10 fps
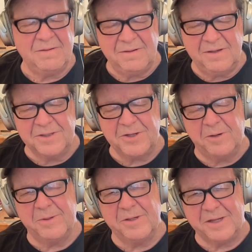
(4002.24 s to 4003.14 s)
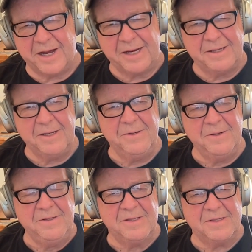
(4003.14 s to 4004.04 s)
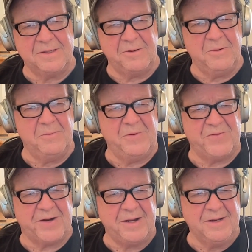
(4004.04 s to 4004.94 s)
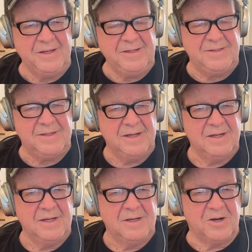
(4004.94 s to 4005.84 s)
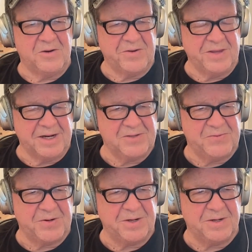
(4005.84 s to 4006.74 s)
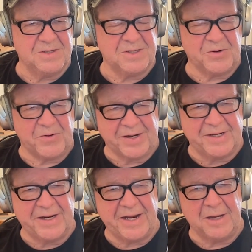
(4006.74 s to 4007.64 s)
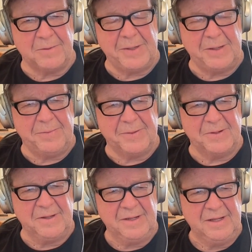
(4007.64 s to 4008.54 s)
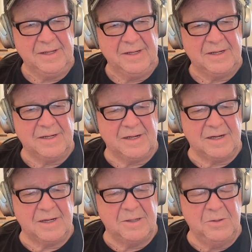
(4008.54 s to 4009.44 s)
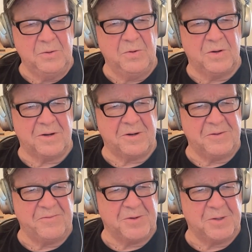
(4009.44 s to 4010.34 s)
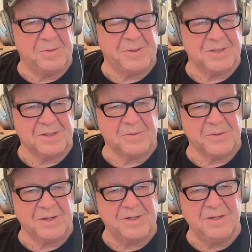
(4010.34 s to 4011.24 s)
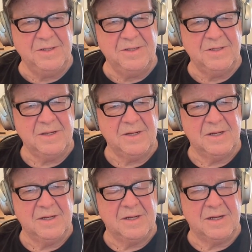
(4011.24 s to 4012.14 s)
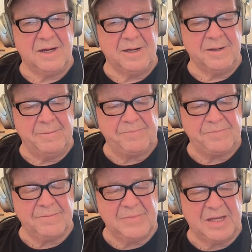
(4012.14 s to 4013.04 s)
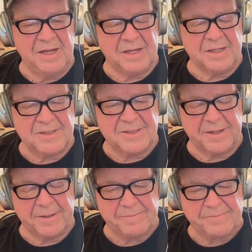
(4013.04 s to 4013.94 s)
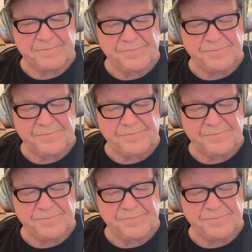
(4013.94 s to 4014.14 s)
considerable likelihood that there will be violence over the next 4 years directed at people who are in vulnerable situations uh, is I